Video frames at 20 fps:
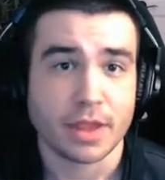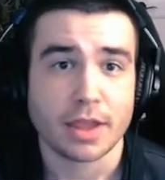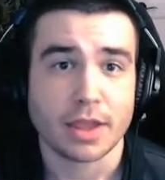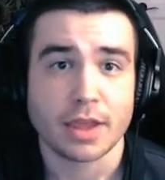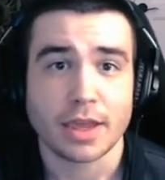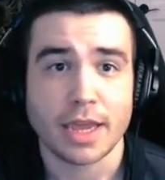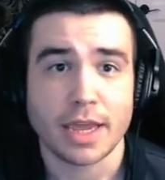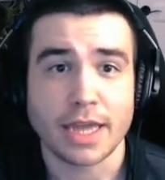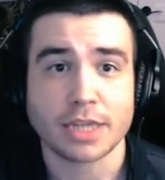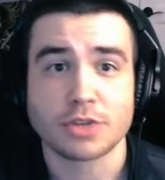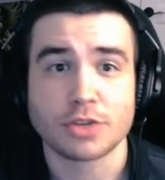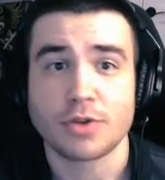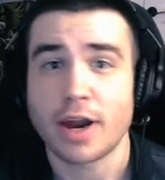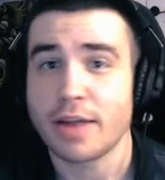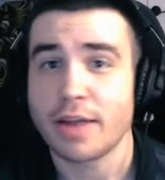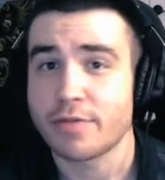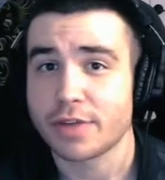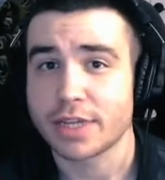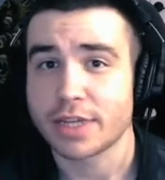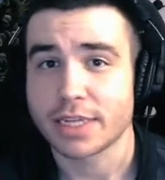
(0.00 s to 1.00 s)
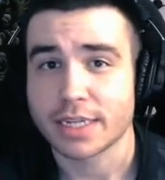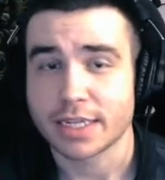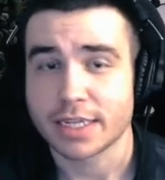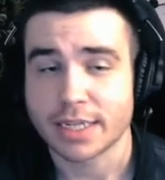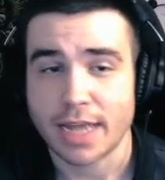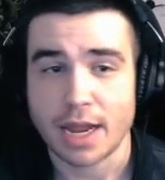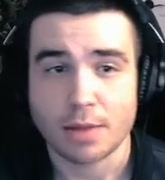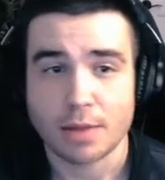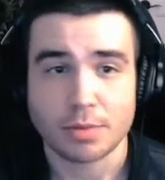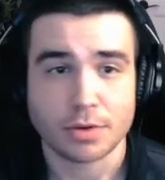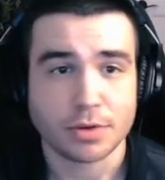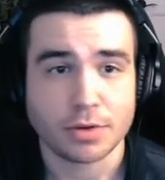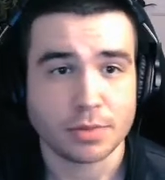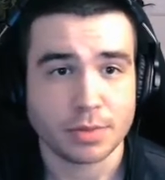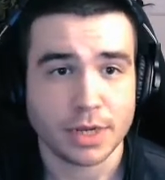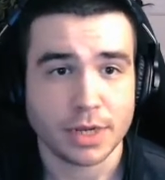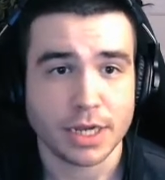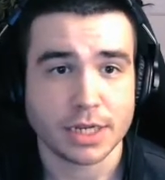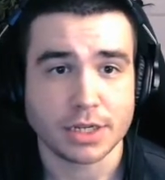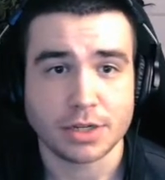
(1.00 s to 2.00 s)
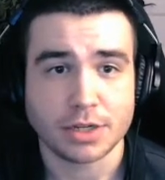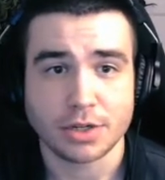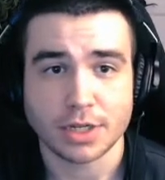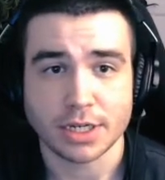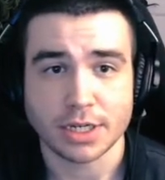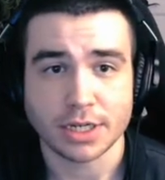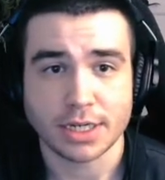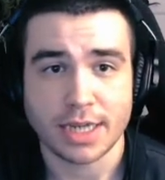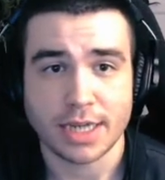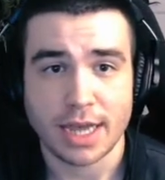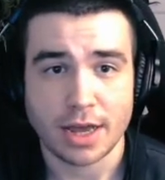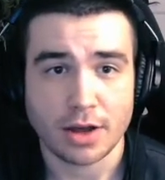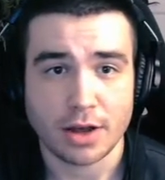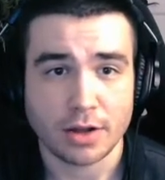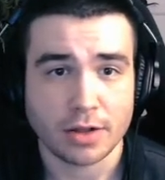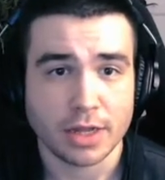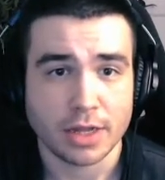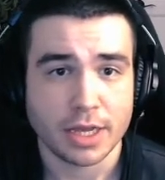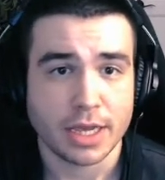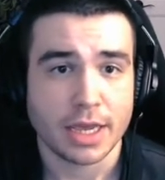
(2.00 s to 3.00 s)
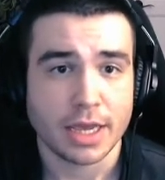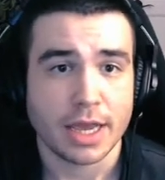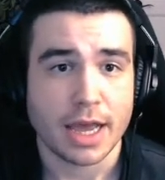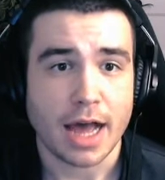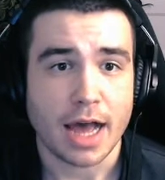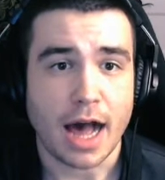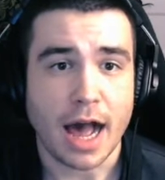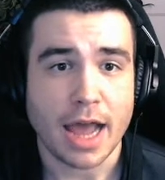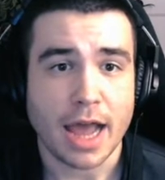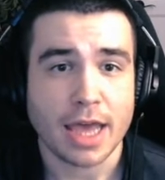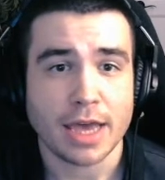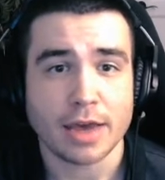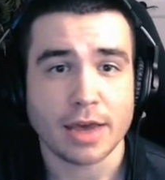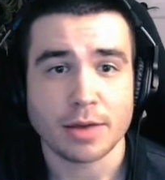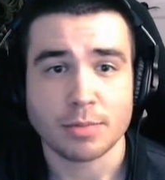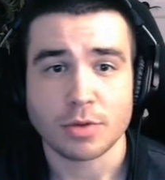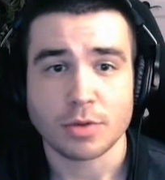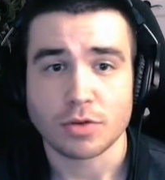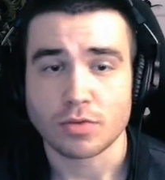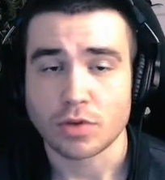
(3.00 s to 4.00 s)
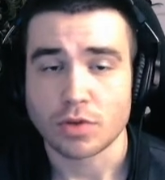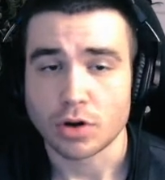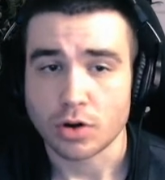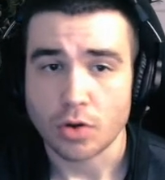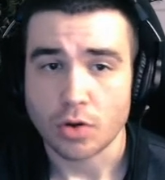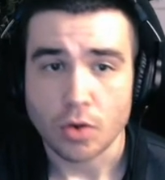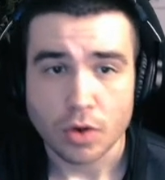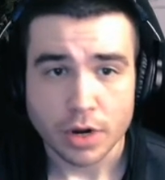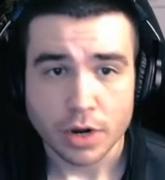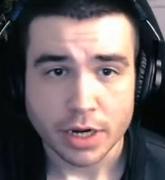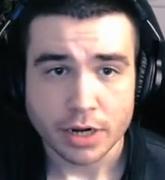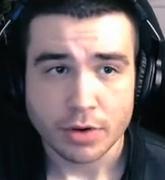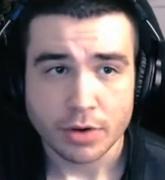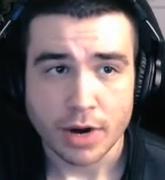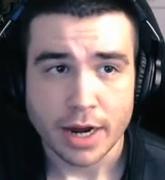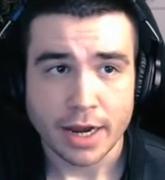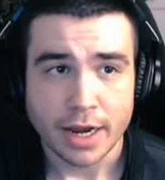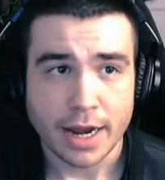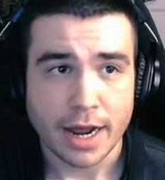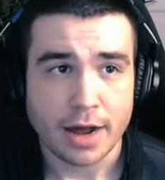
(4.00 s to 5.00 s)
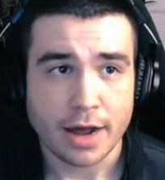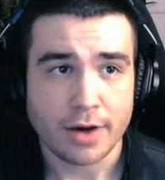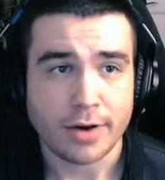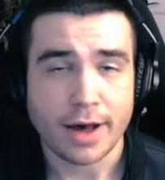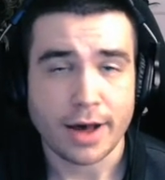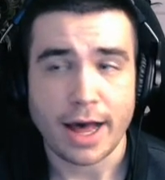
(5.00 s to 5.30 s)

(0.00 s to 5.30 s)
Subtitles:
it's great for this example because you can tell I am recording right now.